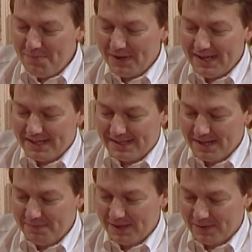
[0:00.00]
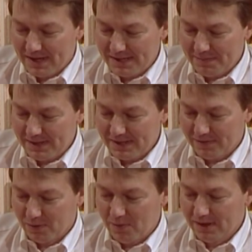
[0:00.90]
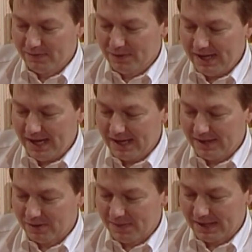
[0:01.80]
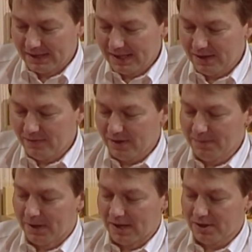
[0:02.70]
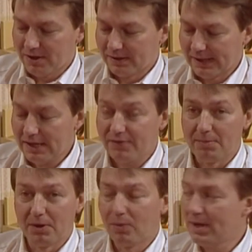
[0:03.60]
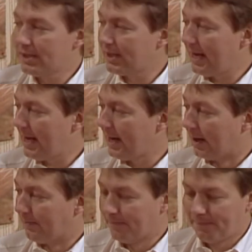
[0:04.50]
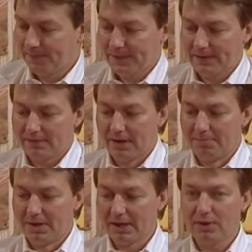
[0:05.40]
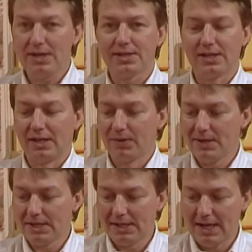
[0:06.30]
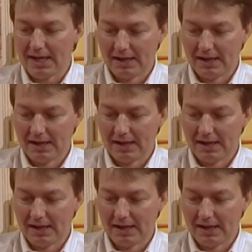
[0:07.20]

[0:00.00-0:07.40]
please send me the recipes for the wonderful candy you made? Thank you very much. That's from Louisiana. Uh huh. From uh, in Louisiana.